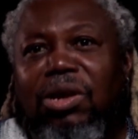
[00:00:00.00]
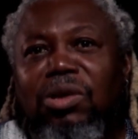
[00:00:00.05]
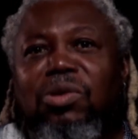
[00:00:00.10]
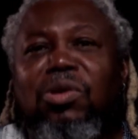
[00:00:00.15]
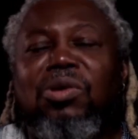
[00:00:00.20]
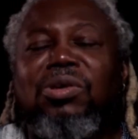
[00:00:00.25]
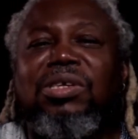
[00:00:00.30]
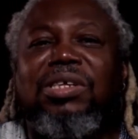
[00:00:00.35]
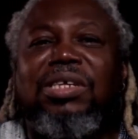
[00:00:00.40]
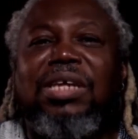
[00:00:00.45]

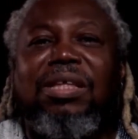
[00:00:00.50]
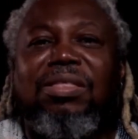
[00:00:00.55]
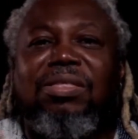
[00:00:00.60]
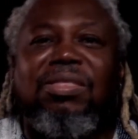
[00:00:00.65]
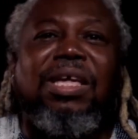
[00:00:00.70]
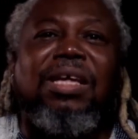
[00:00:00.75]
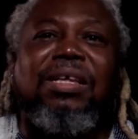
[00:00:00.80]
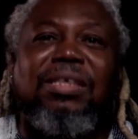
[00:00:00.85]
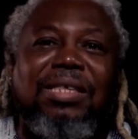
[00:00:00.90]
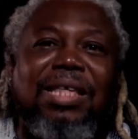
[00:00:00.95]
Don't say
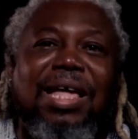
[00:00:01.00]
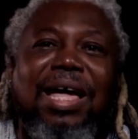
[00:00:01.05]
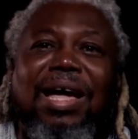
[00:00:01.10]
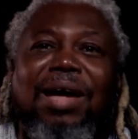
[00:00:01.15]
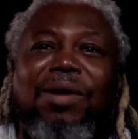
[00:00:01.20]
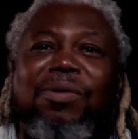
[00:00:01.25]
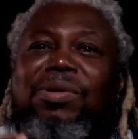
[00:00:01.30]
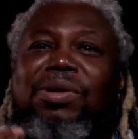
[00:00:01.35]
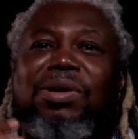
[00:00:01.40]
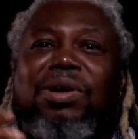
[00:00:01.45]
things that
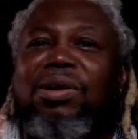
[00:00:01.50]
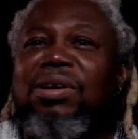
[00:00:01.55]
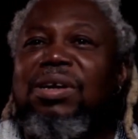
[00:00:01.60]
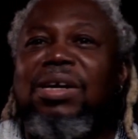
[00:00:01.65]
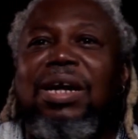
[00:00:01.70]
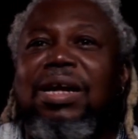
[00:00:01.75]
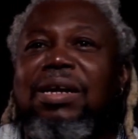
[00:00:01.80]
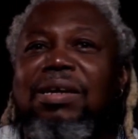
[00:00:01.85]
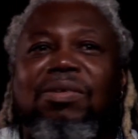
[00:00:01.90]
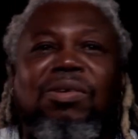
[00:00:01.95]
are
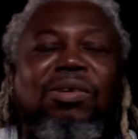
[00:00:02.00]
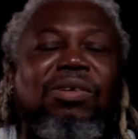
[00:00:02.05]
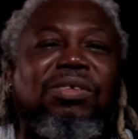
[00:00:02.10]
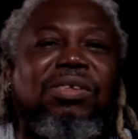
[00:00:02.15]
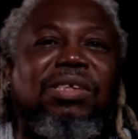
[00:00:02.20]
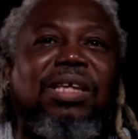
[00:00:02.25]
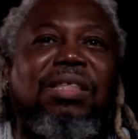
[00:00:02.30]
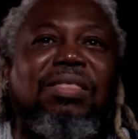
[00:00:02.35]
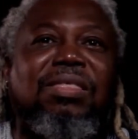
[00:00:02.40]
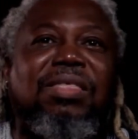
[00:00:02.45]
redundant. Don't
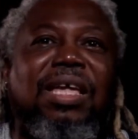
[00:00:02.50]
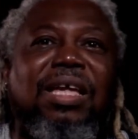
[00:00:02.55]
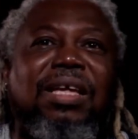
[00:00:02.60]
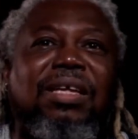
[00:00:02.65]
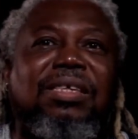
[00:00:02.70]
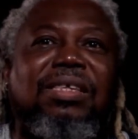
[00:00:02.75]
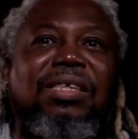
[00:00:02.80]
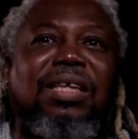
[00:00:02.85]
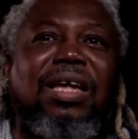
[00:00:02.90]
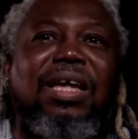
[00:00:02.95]
say
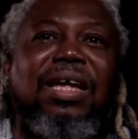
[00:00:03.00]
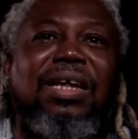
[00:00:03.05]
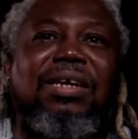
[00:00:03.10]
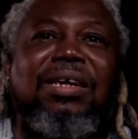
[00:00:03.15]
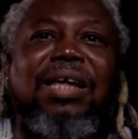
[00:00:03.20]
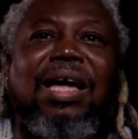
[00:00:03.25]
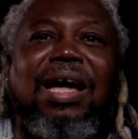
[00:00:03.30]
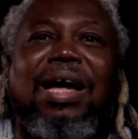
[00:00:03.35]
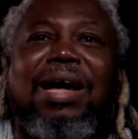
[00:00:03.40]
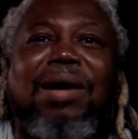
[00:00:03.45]
things
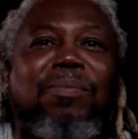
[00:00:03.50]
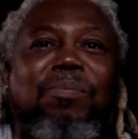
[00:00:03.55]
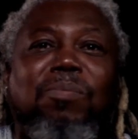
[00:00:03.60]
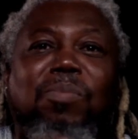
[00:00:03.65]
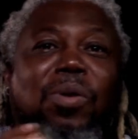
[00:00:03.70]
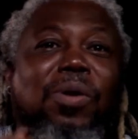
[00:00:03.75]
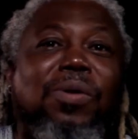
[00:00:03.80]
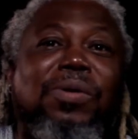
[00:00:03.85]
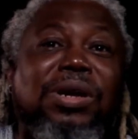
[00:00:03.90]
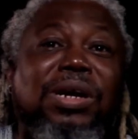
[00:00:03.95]
that are
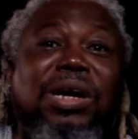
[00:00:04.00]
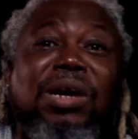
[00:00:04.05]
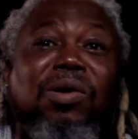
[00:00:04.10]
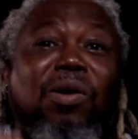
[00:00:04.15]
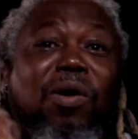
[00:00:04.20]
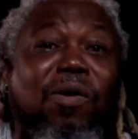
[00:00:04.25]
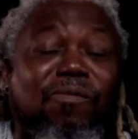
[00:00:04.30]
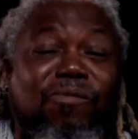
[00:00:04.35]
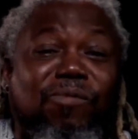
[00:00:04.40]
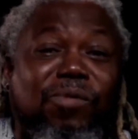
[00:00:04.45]
boring and
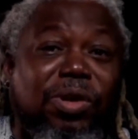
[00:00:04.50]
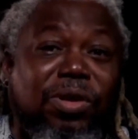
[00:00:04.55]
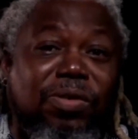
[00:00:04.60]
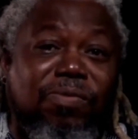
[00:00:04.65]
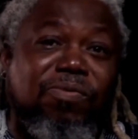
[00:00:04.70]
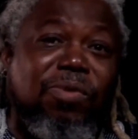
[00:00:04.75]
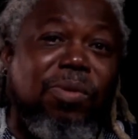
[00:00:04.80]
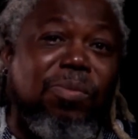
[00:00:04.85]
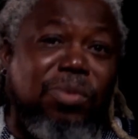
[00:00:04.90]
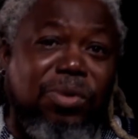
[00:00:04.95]
obvious
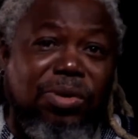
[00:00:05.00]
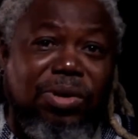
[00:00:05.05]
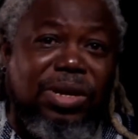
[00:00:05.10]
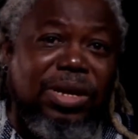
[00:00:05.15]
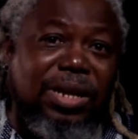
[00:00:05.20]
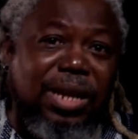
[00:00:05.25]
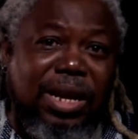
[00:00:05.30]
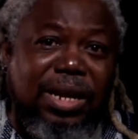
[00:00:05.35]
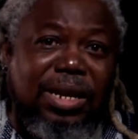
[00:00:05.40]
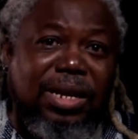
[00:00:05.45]
from
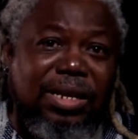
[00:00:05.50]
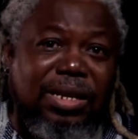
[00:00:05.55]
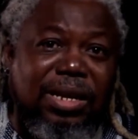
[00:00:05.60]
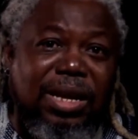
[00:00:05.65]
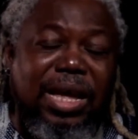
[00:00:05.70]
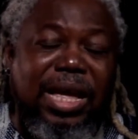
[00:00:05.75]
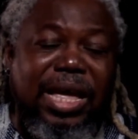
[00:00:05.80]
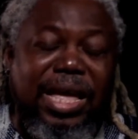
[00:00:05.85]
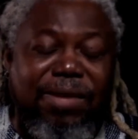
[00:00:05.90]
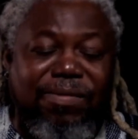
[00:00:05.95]
looking at it.
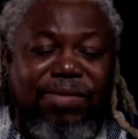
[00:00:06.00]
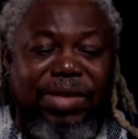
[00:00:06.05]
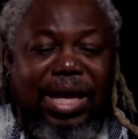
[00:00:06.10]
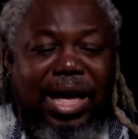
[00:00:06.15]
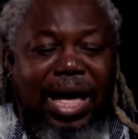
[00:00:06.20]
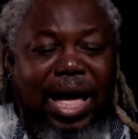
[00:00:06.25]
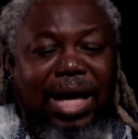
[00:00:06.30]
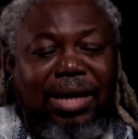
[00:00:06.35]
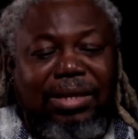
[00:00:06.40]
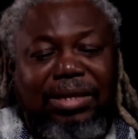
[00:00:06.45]
If
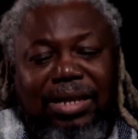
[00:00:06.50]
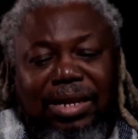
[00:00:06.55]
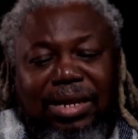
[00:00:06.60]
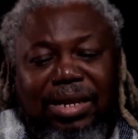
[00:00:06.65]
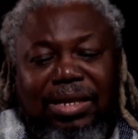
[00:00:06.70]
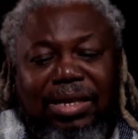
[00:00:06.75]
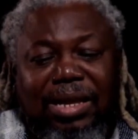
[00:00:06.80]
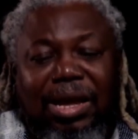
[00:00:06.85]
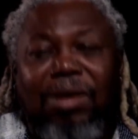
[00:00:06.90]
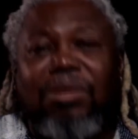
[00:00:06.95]
they're acting
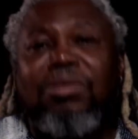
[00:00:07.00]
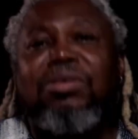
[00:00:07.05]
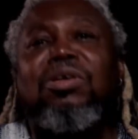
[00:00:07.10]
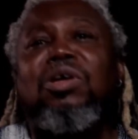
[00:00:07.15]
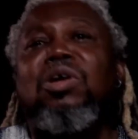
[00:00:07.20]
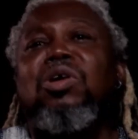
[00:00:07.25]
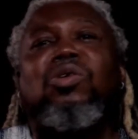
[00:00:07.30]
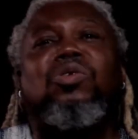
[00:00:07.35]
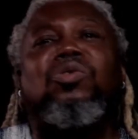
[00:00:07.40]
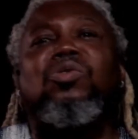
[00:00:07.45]
it out,
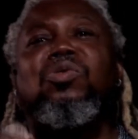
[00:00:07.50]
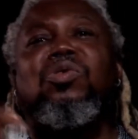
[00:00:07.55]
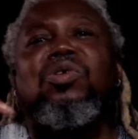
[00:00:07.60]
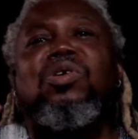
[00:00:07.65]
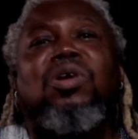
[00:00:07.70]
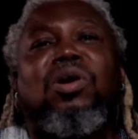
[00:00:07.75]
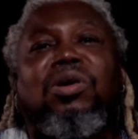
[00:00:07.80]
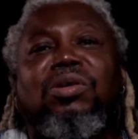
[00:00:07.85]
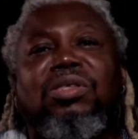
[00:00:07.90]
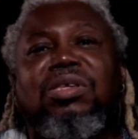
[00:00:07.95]
do
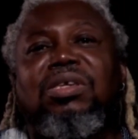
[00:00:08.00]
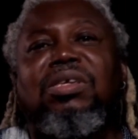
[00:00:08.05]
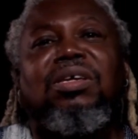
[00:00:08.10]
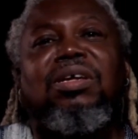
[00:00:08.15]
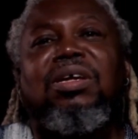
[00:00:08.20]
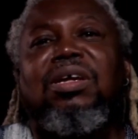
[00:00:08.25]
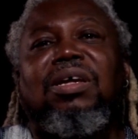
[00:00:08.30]
not